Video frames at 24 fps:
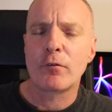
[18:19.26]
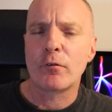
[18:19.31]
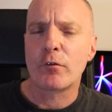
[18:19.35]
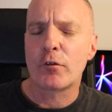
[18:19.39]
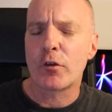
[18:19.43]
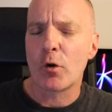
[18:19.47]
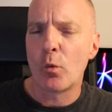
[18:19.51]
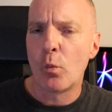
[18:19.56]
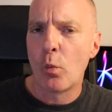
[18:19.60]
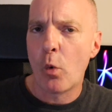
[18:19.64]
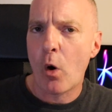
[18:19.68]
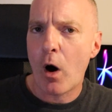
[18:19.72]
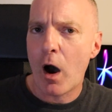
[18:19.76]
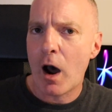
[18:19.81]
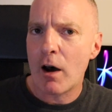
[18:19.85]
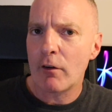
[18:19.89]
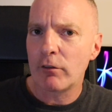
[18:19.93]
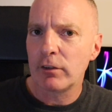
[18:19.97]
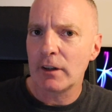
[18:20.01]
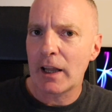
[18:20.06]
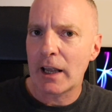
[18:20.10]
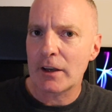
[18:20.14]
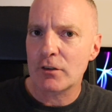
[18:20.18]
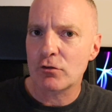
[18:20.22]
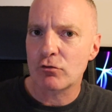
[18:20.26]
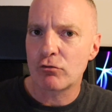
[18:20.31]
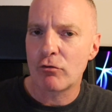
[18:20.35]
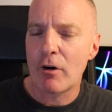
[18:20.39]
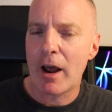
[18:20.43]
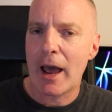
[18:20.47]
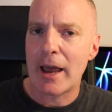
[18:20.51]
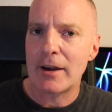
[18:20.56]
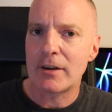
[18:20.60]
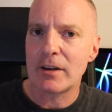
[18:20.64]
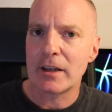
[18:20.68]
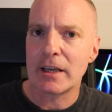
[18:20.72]
From what I've last
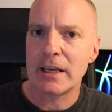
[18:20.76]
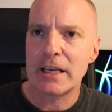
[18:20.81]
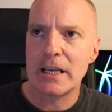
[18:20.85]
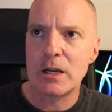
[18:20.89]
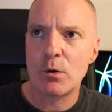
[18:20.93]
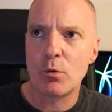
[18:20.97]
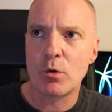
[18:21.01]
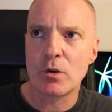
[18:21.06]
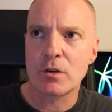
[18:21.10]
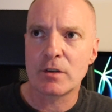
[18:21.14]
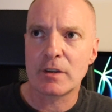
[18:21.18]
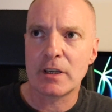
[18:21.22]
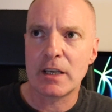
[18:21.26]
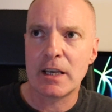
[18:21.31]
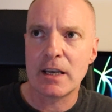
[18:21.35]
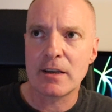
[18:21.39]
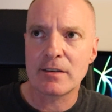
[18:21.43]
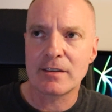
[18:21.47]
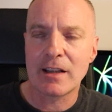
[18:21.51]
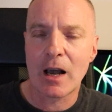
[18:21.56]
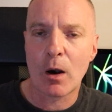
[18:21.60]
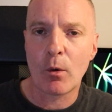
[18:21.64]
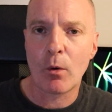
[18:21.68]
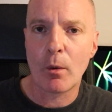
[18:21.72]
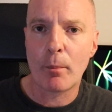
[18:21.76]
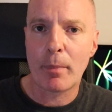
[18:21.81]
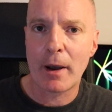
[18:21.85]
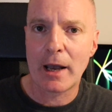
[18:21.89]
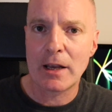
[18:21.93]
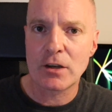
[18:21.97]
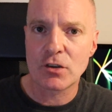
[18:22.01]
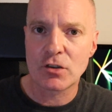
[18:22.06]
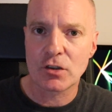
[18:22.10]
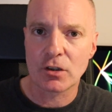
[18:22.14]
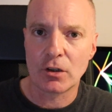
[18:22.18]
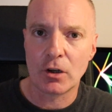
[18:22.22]
read, he is now a
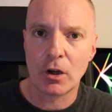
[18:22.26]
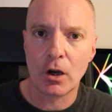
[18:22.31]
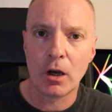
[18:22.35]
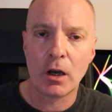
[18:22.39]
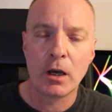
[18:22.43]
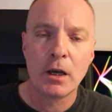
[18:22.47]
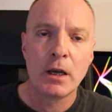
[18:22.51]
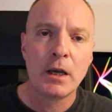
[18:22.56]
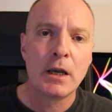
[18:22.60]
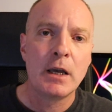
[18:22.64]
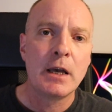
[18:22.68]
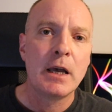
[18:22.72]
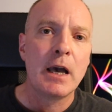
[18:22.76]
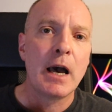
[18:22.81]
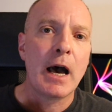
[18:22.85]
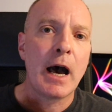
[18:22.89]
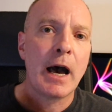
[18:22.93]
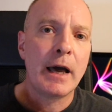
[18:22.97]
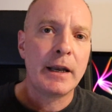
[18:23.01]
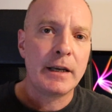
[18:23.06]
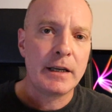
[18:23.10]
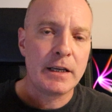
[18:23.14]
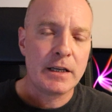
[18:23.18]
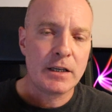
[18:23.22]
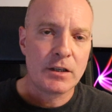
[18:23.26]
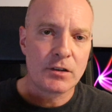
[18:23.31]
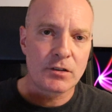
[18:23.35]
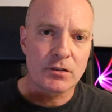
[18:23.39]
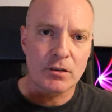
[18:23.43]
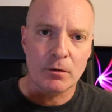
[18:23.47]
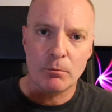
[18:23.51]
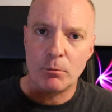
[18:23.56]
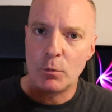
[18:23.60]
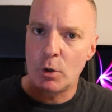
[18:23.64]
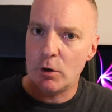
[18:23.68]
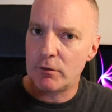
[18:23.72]
pensioner, and
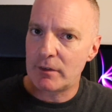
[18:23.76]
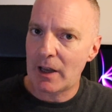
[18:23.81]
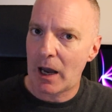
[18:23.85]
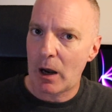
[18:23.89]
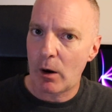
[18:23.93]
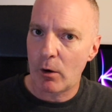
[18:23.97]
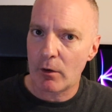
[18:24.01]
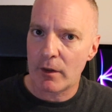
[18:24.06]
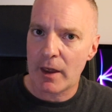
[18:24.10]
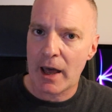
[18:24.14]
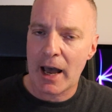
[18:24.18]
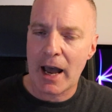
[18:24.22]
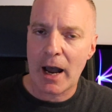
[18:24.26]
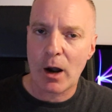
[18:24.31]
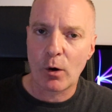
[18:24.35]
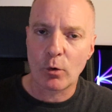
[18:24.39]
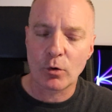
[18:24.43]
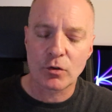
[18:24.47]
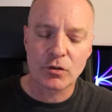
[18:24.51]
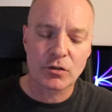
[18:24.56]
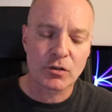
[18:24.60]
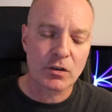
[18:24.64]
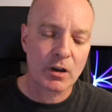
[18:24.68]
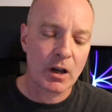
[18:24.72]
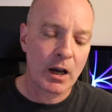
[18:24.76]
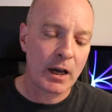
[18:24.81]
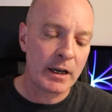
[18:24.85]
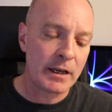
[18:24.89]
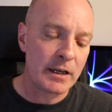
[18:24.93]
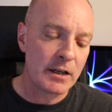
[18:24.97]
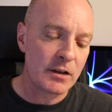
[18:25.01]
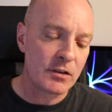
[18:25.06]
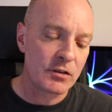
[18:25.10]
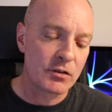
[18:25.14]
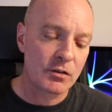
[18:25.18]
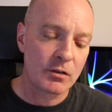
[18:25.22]
he's moved out of the house and
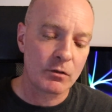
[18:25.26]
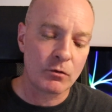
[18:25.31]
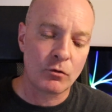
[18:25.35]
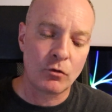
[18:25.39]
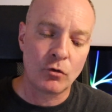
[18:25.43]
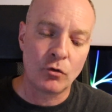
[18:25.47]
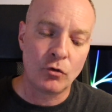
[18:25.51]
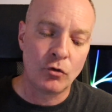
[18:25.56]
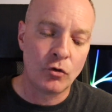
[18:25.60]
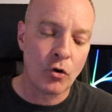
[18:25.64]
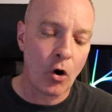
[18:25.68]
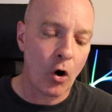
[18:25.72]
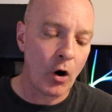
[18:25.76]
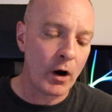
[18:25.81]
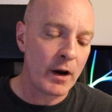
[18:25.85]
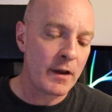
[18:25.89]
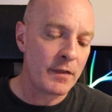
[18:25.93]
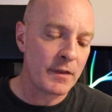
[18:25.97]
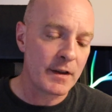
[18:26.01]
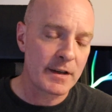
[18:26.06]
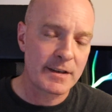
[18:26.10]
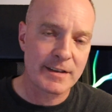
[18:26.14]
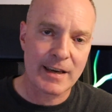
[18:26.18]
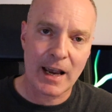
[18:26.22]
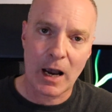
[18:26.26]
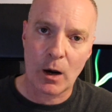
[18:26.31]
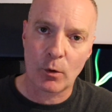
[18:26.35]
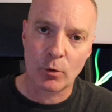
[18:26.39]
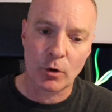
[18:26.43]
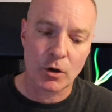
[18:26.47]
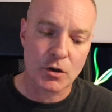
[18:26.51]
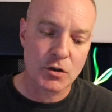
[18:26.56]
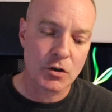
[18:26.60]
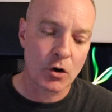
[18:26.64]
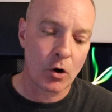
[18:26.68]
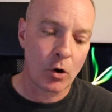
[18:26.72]
he's not in the town
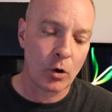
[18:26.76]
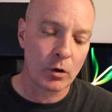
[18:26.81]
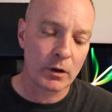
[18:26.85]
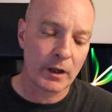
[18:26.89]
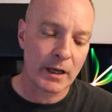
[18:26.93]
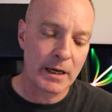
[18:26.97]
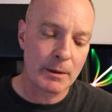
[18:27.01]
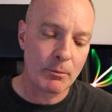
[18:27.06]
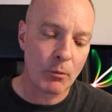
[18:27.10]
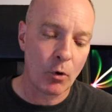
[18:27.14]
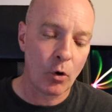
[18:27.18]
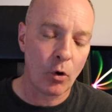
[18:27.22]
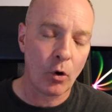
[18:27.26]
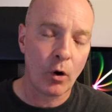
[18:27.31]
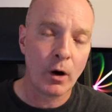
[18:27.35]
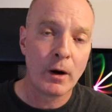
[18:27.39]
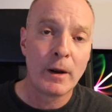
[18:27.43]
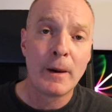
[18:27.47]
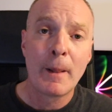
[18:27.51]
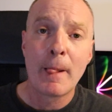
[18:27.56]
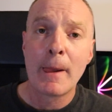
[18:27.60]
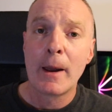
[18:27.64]
at all anymore.